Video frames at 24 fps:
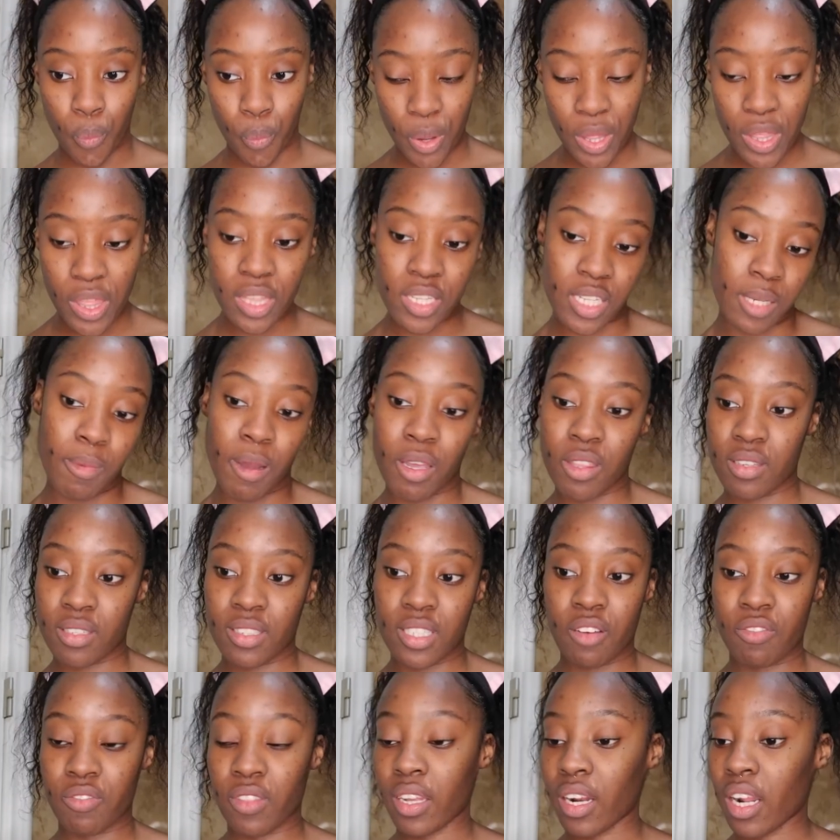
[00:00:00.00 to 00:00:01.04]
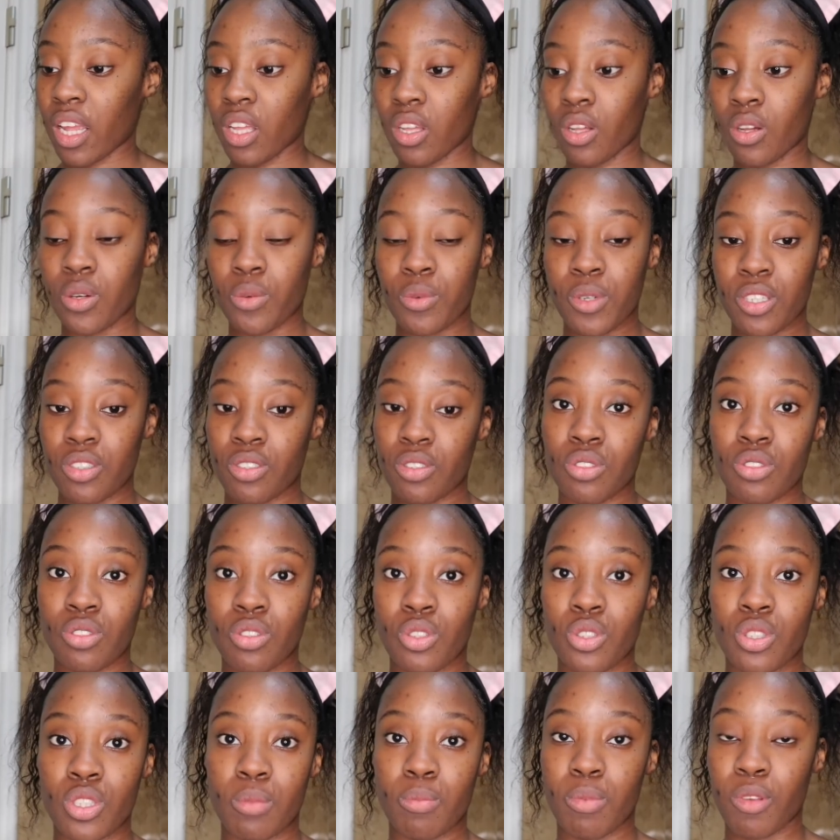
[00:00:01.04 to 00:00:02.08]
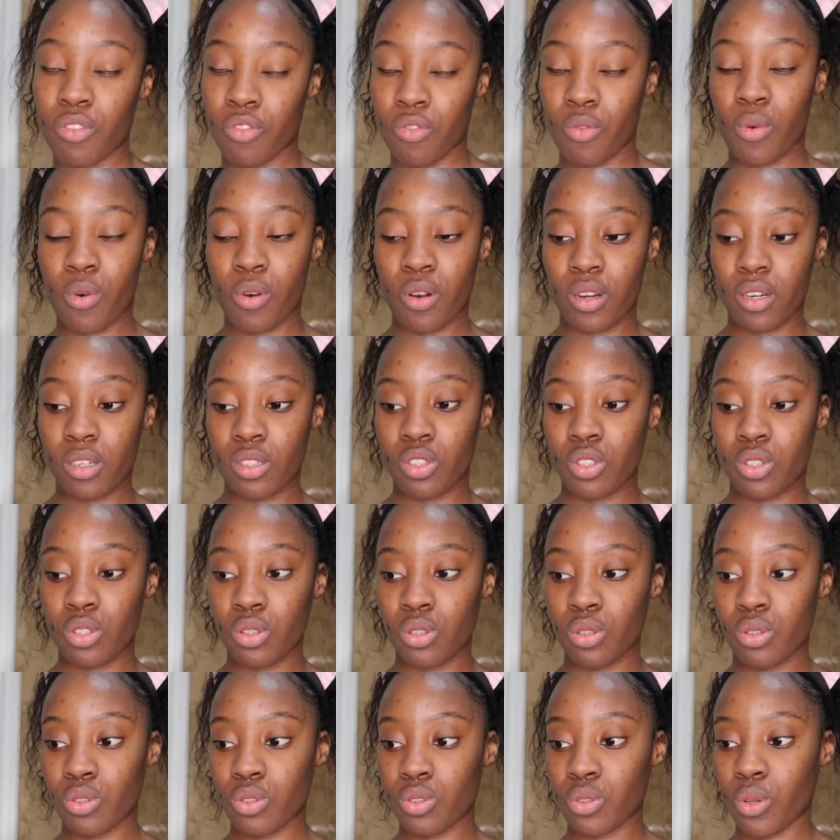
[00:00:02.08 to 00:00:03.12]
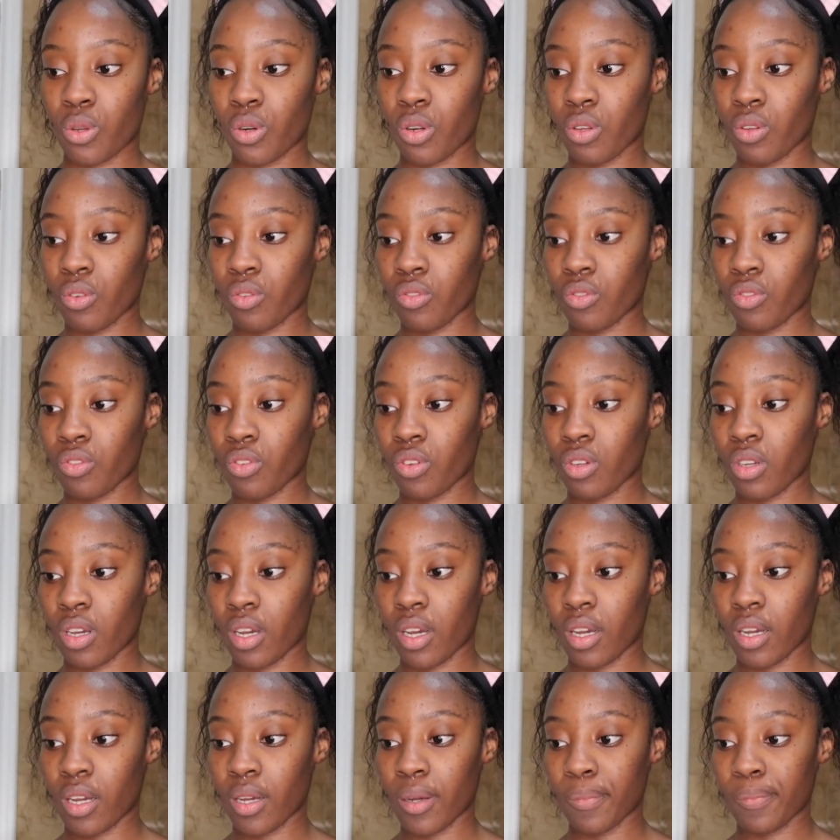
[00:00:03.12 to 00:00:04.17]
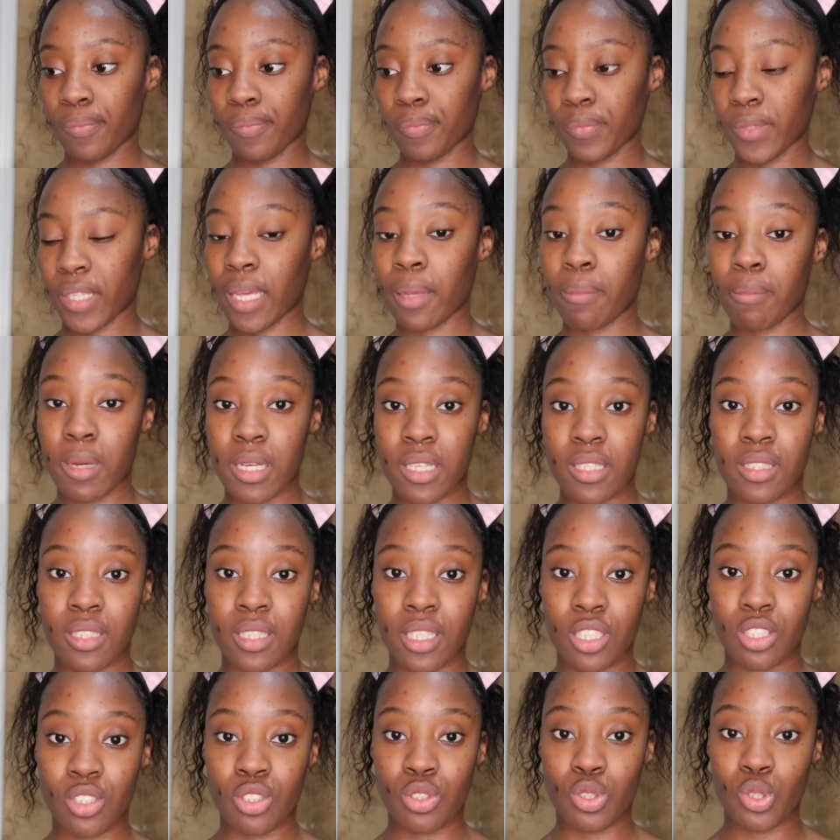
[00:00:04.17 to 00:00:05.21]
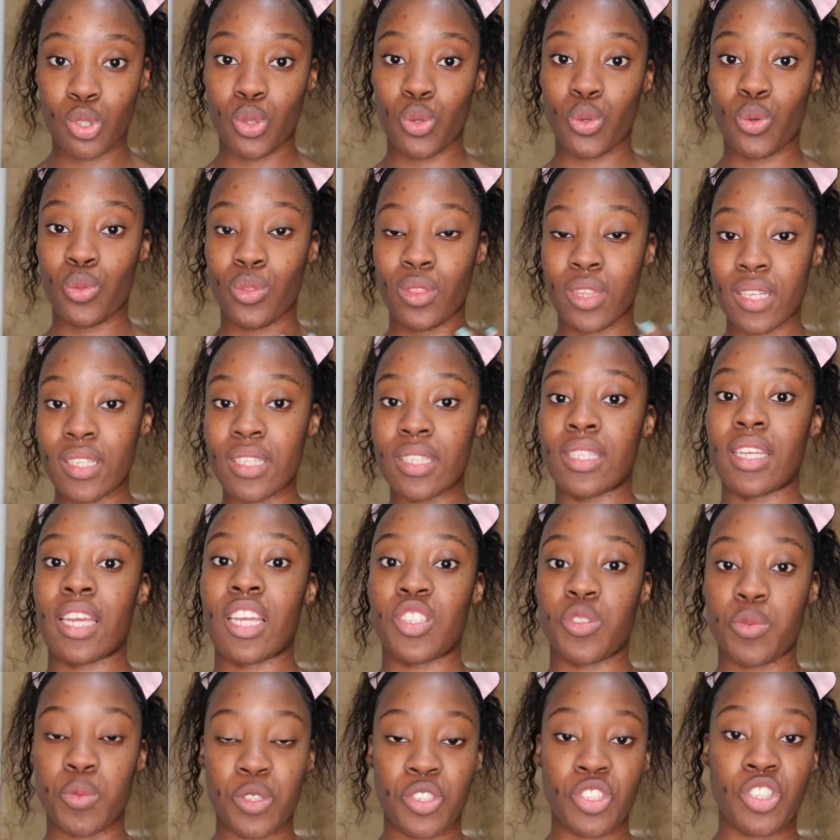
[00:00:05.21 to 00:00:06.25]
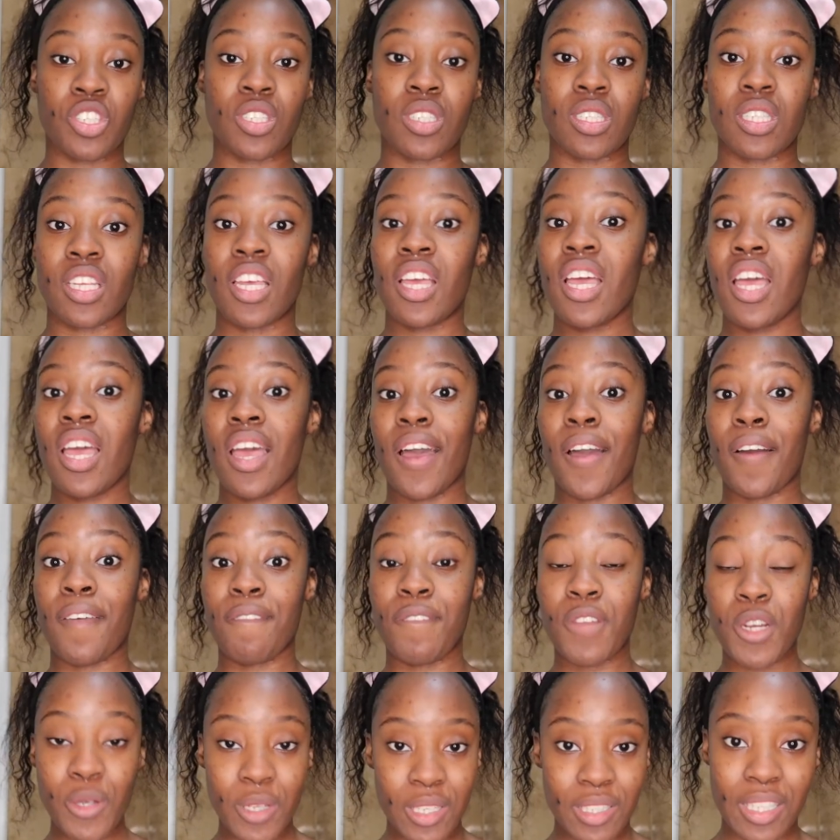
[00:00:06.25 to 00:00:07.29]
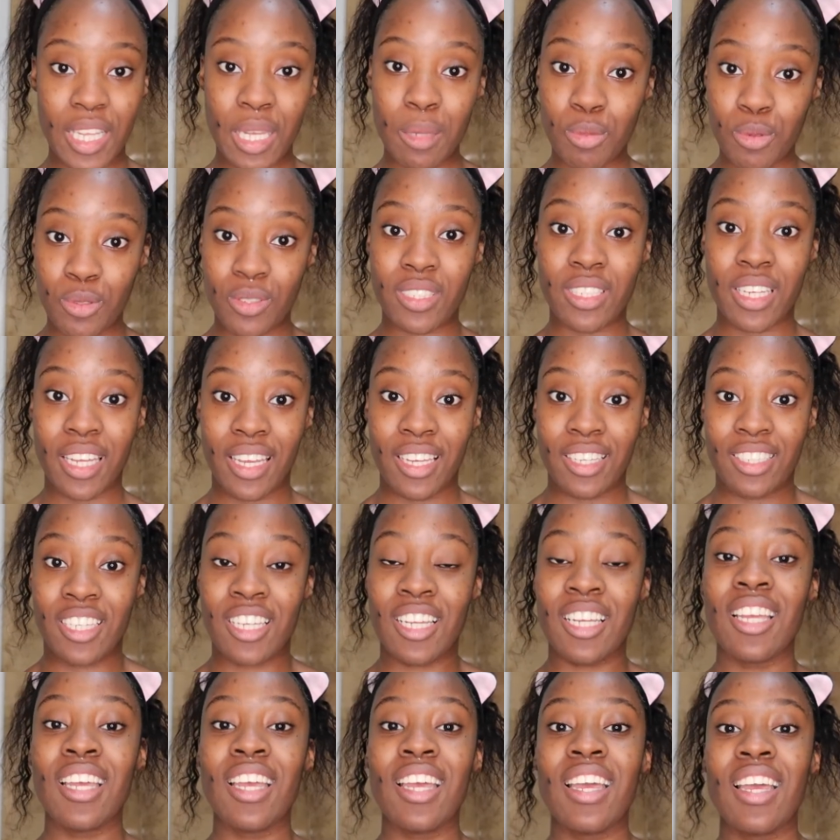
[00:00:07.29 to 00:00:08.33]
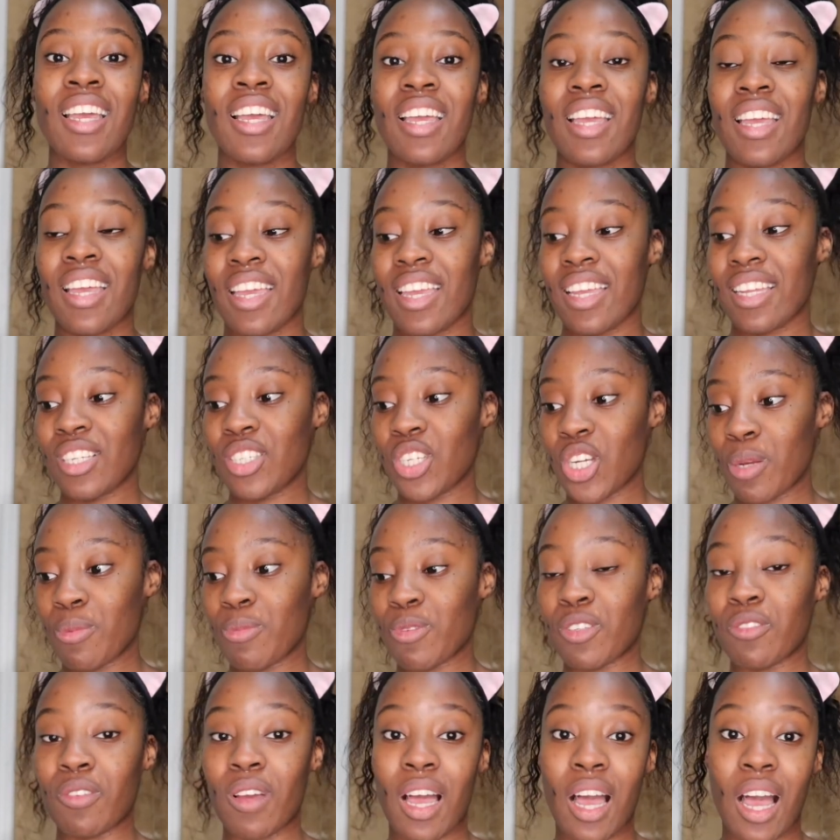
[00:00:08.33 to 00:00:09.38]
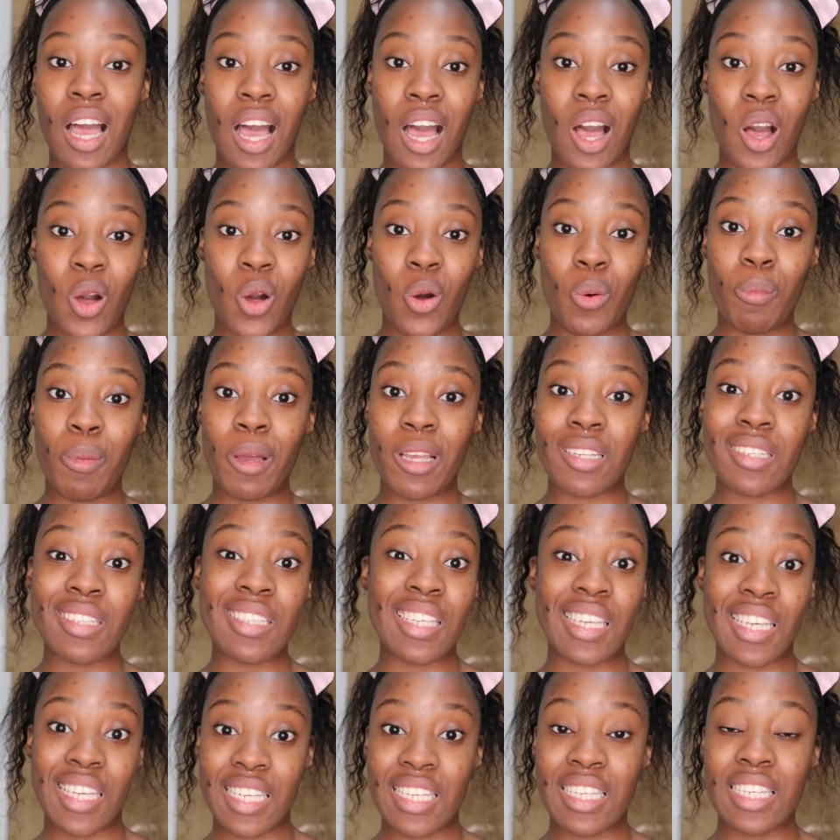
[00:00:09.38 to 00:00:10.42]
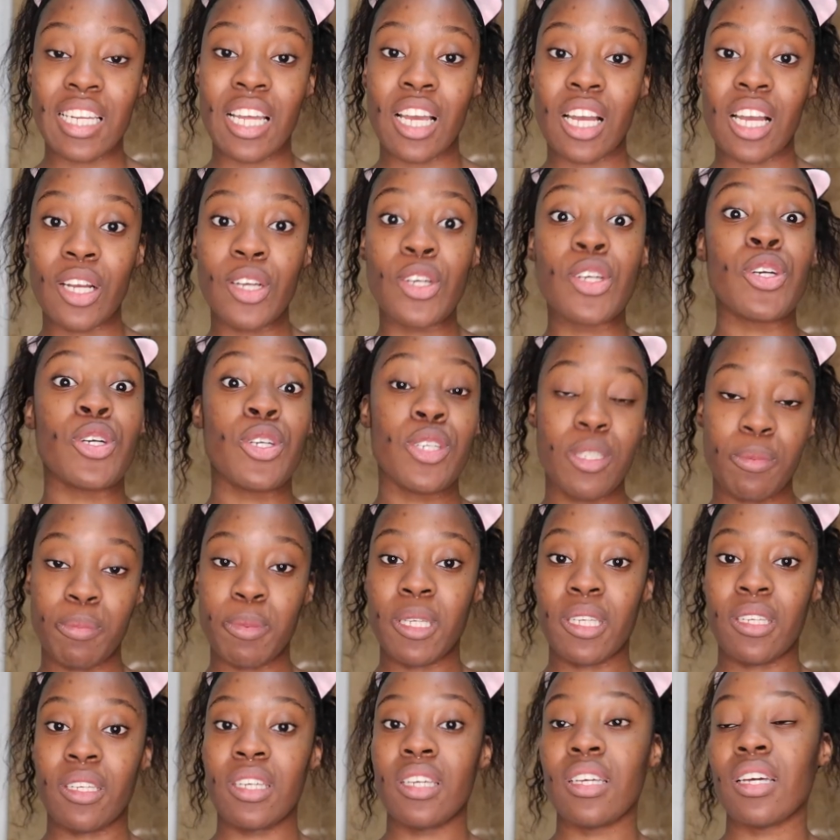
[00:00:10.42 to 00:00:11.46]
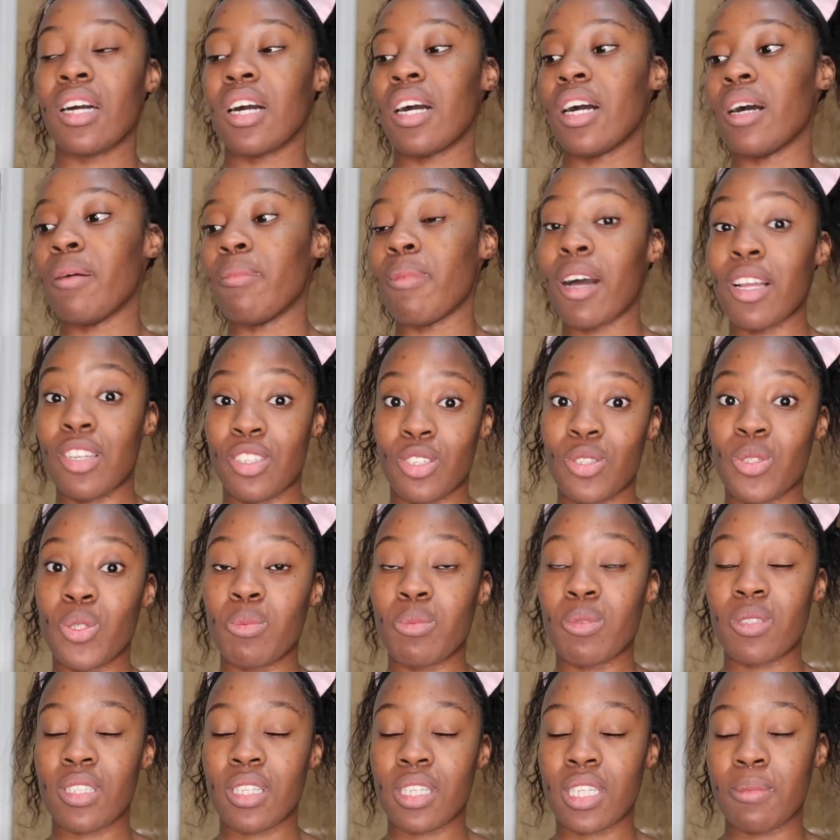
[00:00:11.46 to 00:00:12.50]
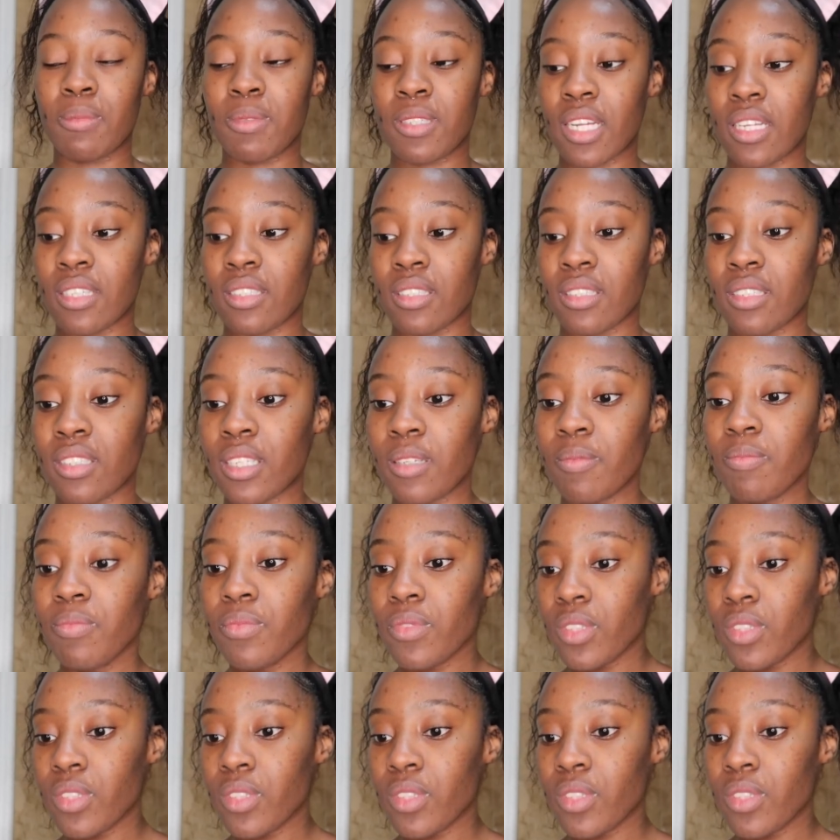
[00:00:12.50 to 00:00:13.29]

with some other stuff that I always used to use before to sort of get my skin to this stage, which is a very stable stage in terms of how my skin could be under normal circumstances.